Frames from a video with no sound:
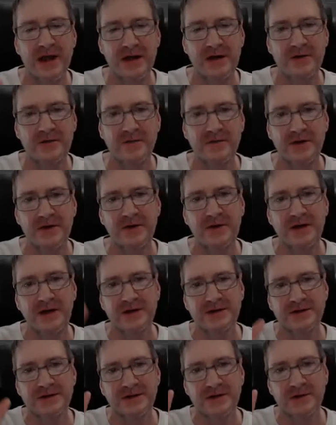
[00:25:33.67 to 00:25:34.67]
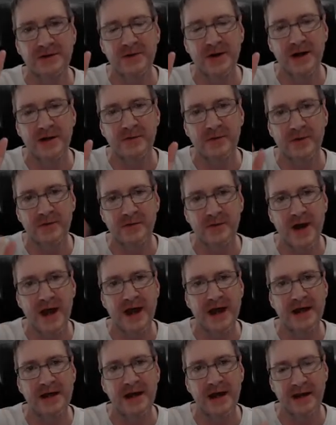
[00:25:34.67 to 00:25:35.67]
Eon Vue can do um,
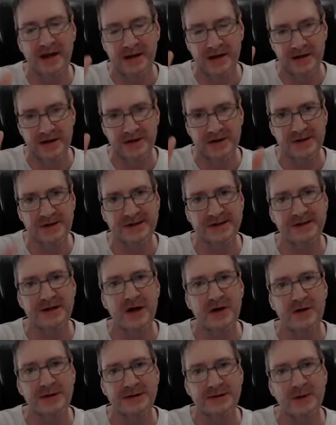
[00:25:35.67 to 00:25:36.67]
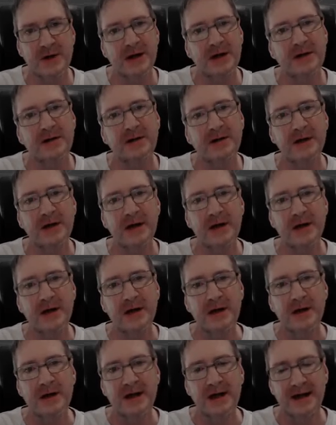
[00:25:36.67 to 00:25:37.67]
rain and can do snow as well.
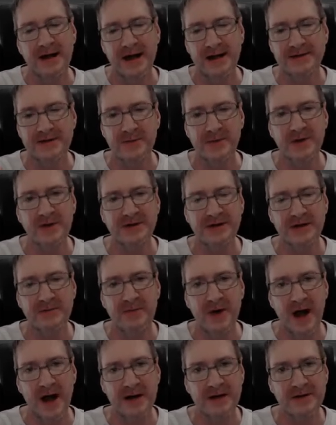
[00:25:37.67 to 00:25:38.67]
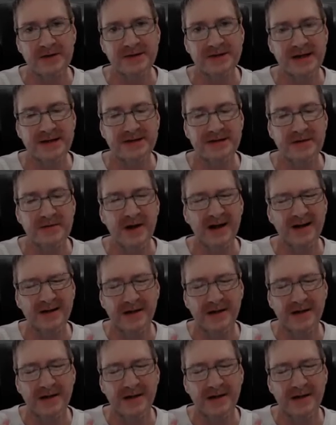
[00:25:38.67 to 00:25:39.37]
It has a built-in particle system.